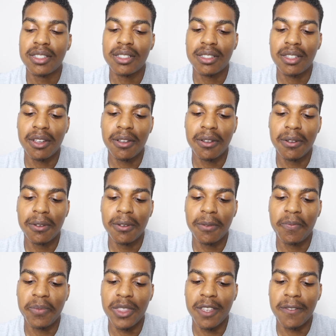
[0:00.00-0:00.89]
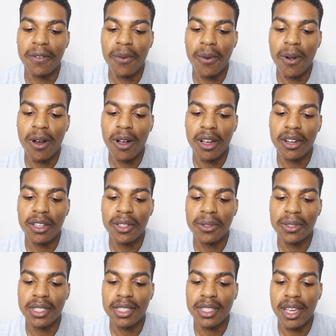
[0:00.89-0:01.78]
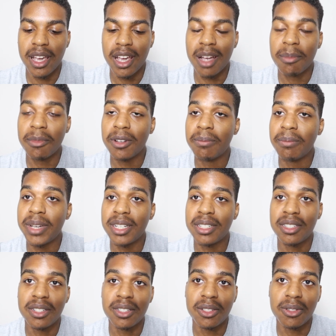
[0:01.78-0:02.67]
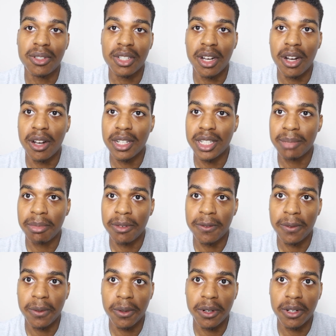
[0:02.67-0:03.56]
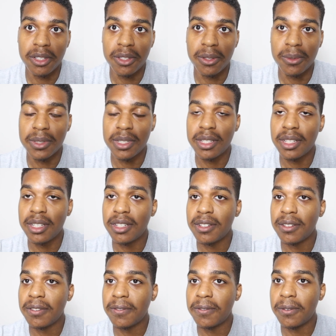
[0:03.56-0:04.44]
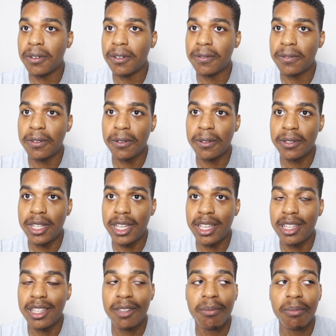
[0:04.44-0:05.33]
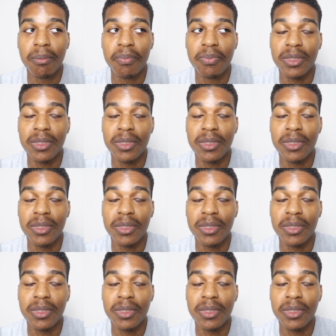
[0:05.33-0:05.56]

So if you are gonna use this camera, make sure you charge it before using it for a full day.